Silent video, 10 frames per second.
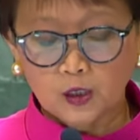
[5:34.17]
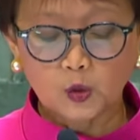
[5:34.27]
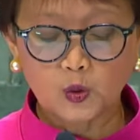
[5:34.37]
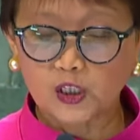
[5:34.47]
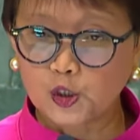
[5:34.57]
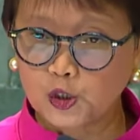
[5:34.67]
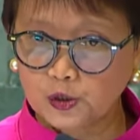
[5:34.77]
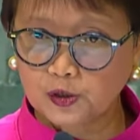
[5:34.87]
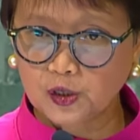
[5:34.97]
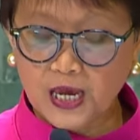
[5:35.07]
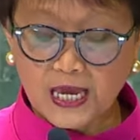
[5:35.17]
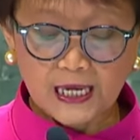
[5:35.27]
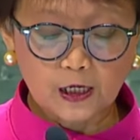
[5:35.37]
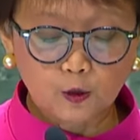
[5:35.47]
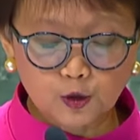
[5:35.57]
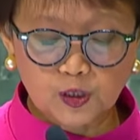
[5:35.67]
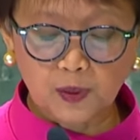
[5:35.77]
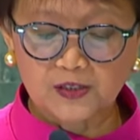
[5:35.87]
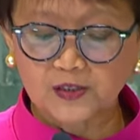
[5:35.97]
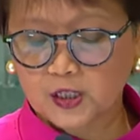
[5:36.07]
to ensure
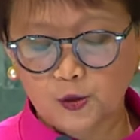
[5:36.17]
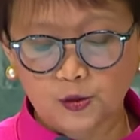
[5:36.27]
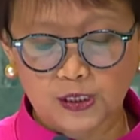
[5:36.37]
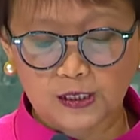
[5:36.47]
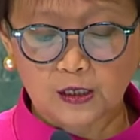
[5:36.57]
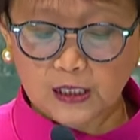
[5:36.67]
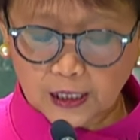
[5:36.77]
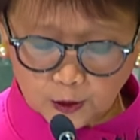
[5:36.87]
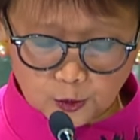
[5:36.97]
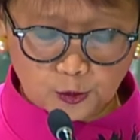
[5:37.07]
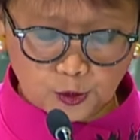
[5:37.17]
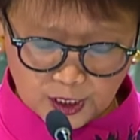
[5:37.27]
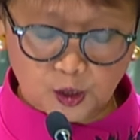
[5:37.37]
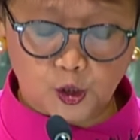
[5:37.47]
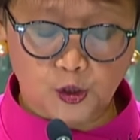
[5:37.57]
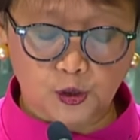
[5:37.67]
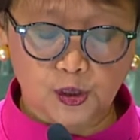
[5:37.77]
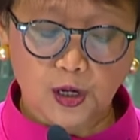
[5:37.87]
equitable security, to ensure